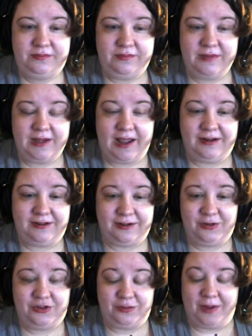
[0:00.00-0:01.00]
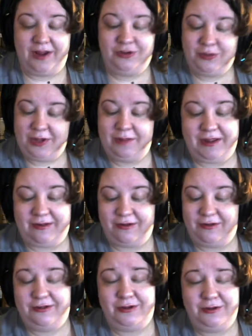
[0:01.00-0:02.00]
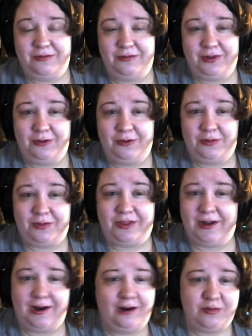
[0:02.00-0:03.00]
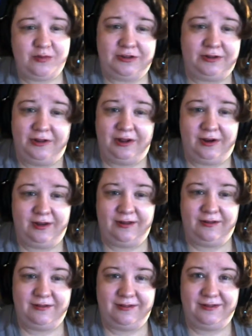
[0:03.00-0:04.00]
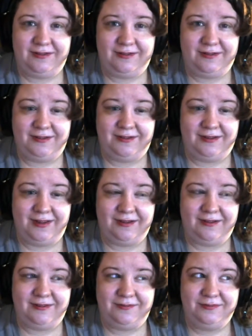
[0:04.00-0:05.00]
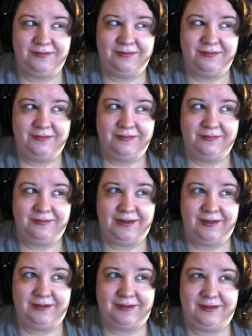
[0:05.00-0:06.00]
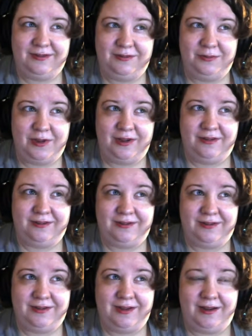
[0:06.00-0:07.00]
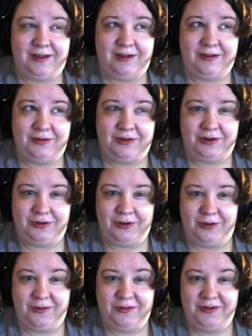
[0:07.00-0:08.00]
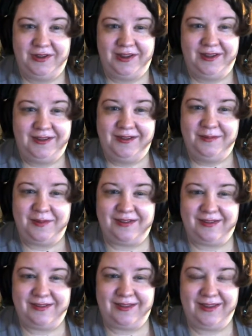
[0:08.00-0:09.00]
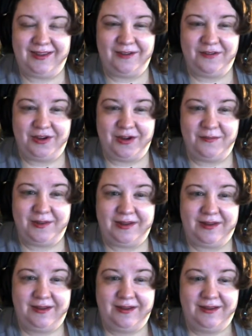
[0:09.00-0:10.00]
I did respond to it because I was a little confused, but then I ended up just deleting it because it's just like this was a shit show, basically, of a comment.